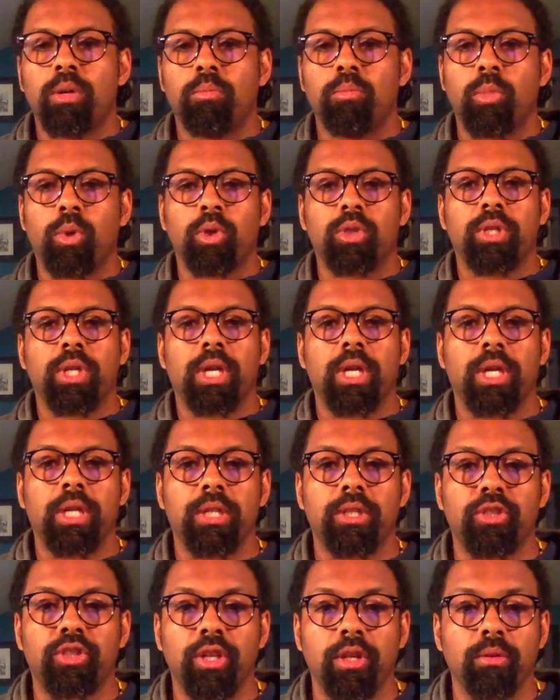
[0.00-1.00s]
multi
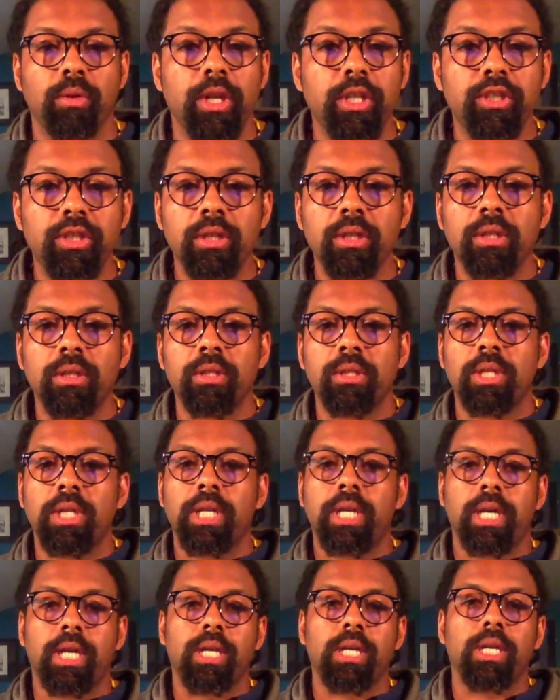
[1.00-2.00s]
generational
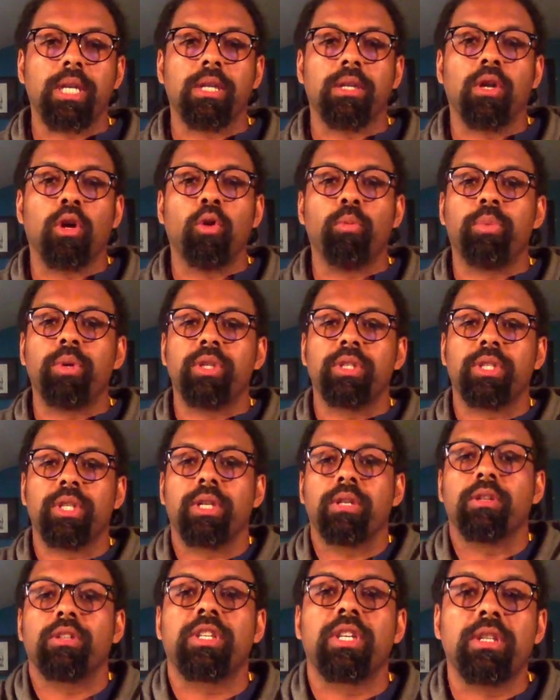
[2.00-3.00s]
and open to
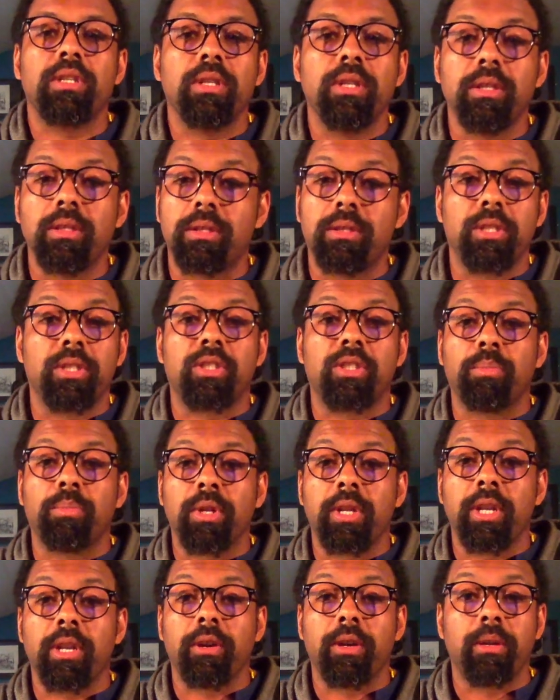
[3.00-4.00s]

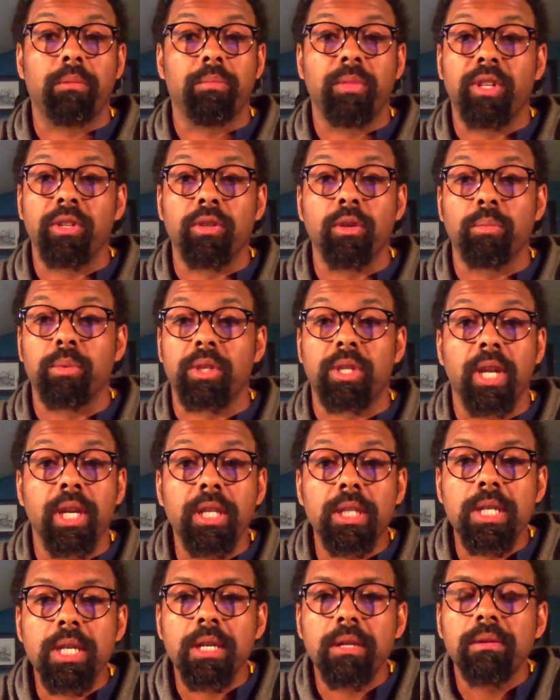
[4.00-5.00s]
interdisciplinary
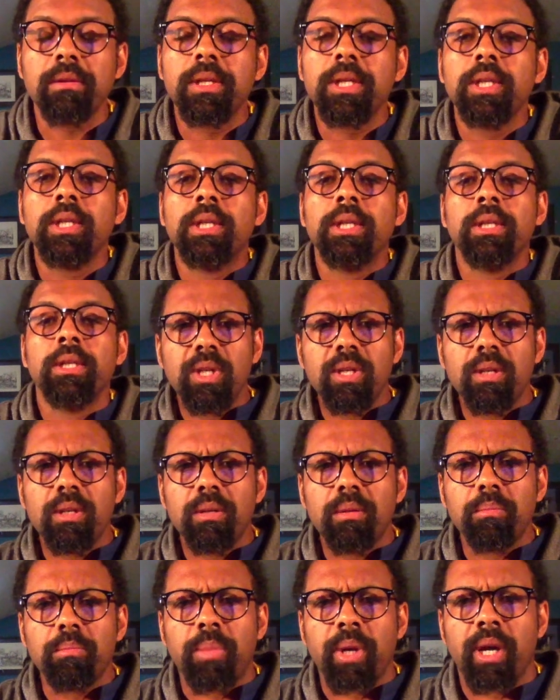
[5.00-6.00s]
interpretation.
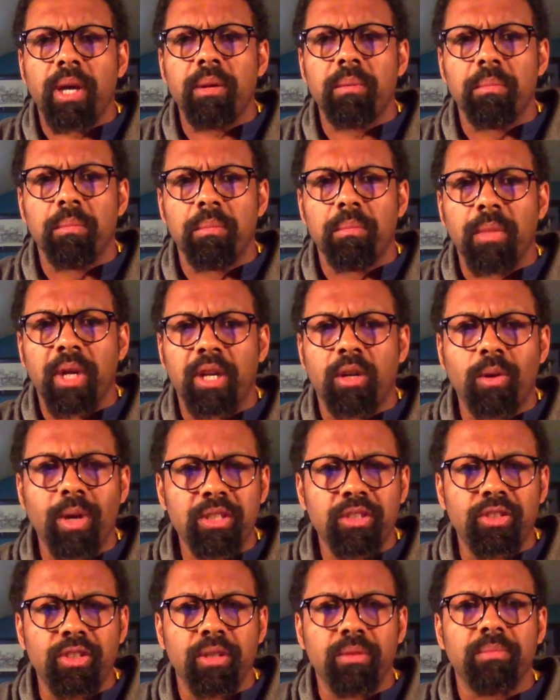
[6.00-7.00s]
But my
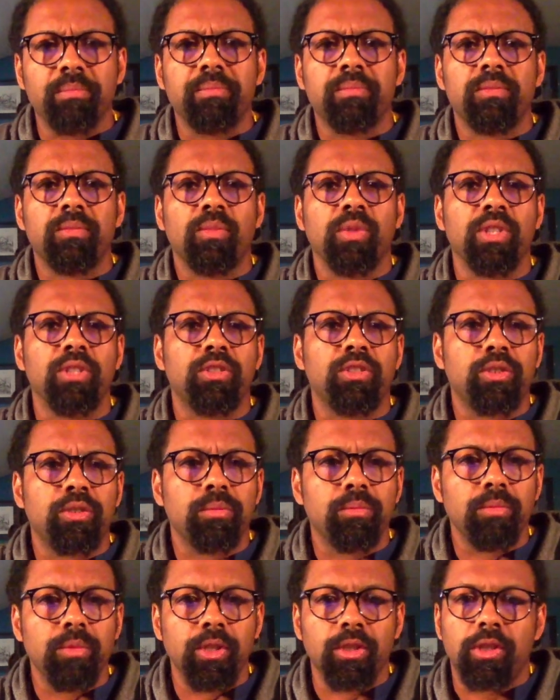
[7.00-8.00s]
question, which
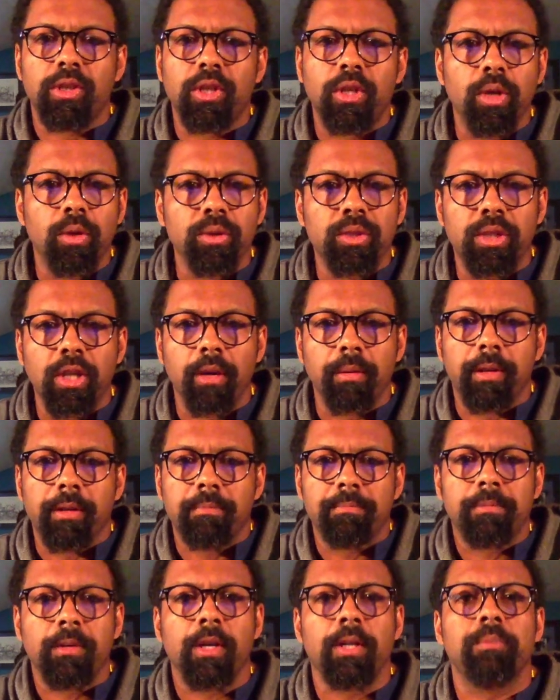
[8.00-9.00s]
you should know is coming,
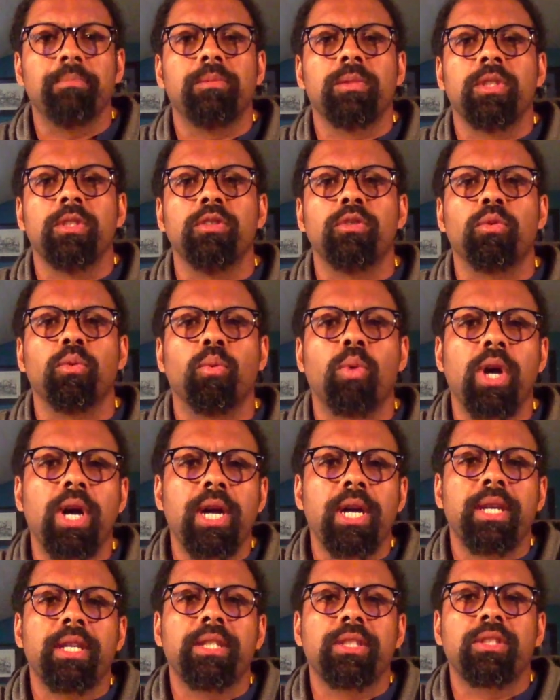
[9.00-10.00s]
is
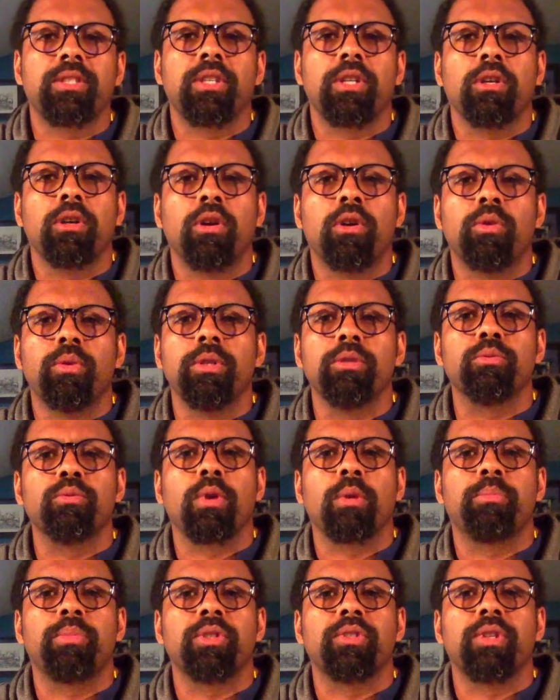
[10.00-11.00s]
why is there always
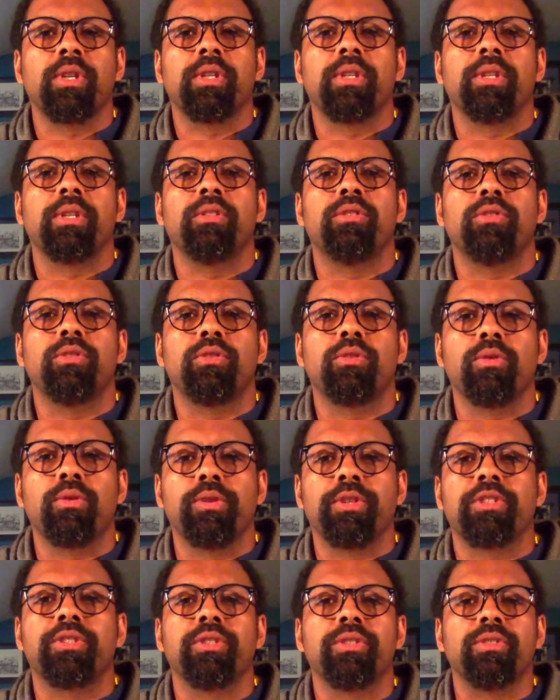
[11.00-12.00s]
represented
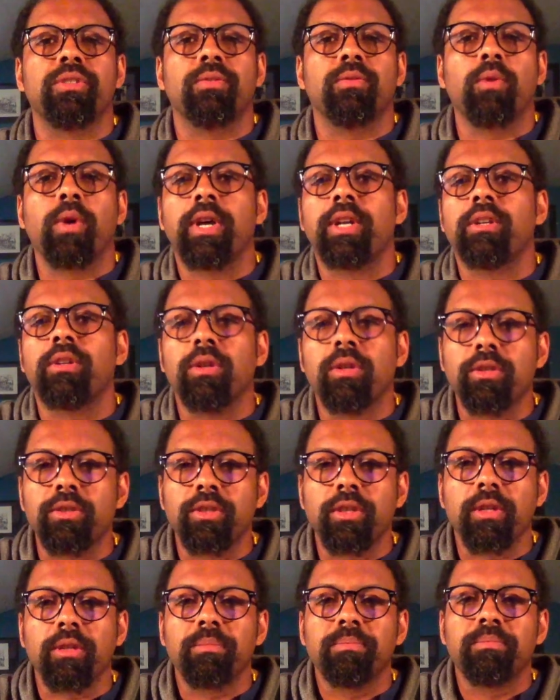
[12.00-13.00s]
traditions of white
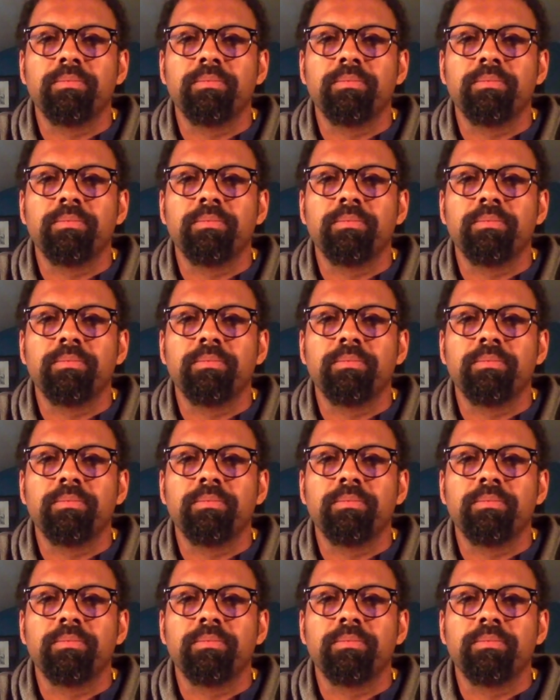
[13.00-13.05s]
culture,